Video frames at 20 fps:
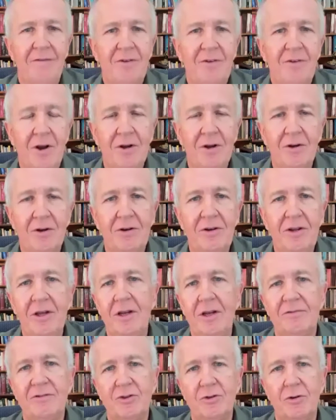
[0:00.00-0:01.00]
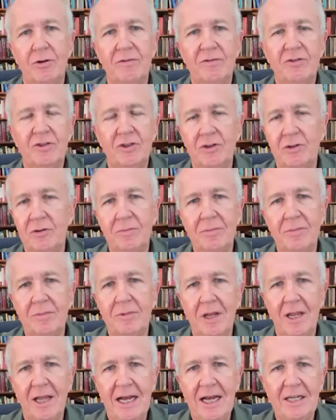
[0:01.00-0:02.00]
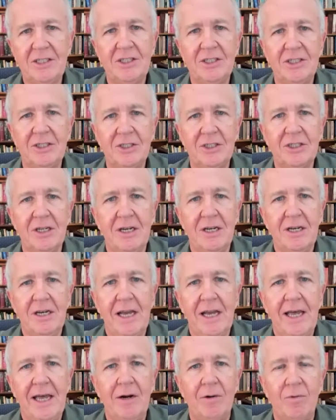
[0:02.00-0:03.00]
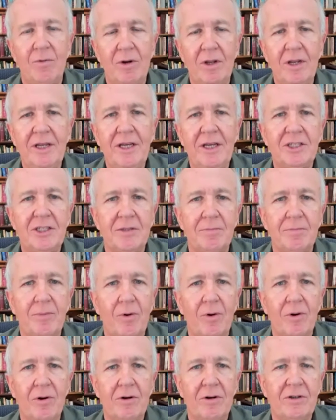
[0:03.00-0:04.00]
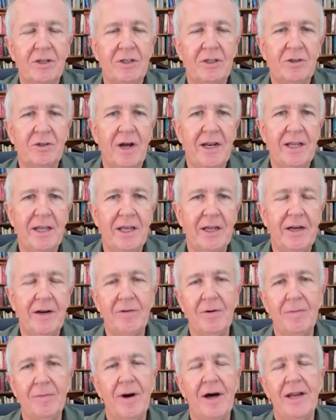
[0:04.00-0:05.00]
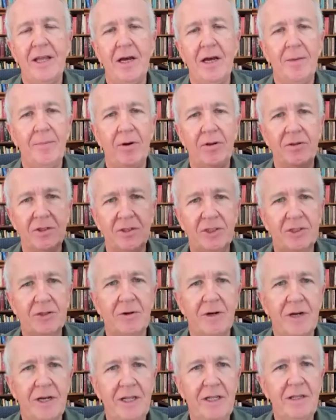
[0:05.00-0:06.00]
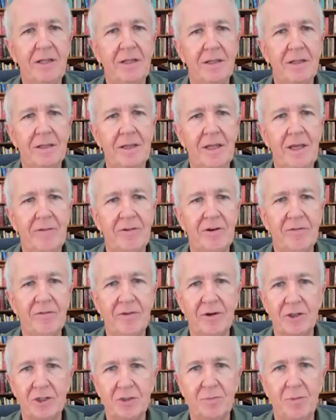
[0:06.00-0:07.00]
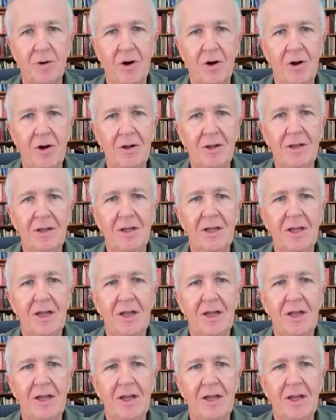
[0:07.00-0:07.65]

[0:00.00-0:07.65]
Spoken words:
taught a good deal of sort of Zoom classes, and it really is important to try to get everybody up on the screen, even if they're small,